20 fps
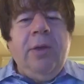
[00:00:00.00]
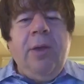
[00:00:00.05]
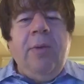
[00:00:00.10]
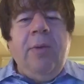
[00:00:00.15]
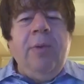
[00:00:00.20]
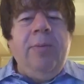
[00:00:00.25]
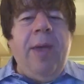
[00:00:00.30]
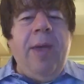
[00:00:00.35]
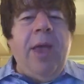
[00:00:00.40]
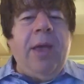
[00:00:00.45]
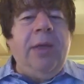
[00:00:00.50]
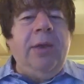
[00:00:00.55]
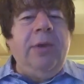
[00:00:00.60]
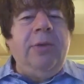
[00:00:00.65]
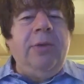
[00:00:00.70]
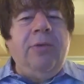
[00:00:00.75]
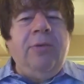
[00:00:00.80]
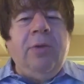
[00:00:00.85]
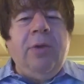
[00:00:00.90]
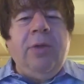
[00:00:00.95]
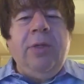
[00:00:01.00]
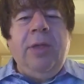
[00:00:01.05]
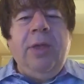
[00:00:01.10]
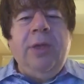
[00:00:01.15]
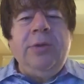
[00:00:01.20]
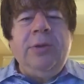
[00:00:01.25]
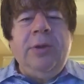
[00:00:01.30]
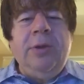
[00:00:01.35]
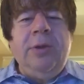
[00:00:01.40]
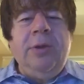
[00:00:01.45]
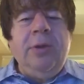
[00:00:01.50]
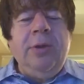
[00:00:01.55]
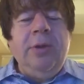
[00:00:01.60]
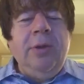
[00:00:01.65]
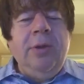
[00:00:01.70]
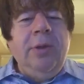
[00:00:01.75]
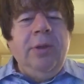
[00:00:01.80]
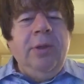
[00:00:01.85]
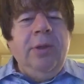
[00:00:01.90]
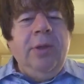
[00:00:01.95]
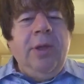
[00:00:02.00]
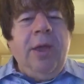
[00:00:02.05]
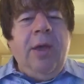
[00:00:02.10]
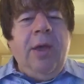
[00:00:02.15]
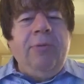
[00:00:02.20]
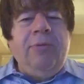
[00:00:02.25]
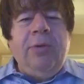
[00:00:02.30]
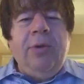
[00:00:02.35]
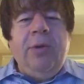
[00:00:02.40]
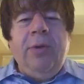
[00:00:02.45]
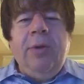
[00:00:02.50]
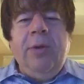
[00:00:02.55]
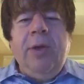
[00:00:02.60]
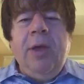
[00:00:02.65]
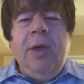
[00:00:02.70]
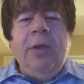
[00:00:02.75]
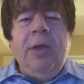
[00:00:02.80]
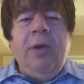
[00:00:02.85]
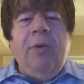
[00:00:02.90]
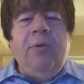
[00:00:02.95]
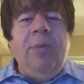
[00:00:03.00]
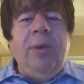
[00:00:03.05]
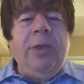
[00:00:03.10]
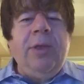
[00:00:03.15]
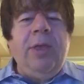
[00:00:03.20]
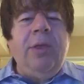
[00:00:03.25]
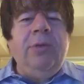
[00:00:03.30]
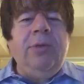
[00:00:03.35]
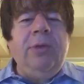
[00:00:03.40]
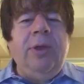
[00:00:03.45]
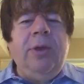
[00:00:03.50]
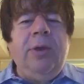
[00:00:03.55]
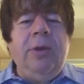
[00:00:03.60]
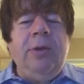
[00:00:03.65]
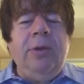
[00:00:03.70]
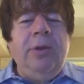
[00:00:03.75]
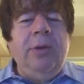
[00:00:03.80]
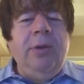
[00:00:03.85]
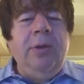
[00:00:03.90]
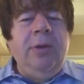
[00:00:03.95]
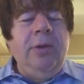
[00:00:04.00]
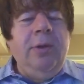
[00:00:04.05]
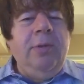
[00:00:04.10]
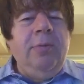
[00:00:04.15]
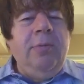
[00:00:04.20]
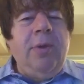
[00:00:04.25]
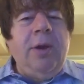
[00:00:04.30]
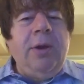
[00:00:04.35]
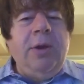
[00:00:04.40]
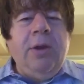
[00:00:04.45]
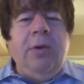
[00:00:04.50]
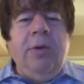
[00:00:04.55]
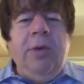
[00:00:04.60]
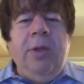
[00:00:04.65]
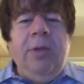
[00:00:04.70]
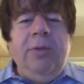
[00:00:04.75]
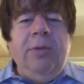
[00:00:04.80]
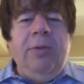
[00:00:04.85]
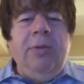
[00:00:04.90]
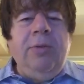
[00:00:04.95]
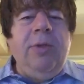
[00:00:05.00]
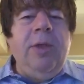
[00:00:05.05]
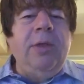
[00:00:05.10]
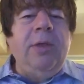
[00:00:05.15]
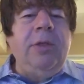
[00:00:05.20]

coming back into circulation after government killed it by degrees since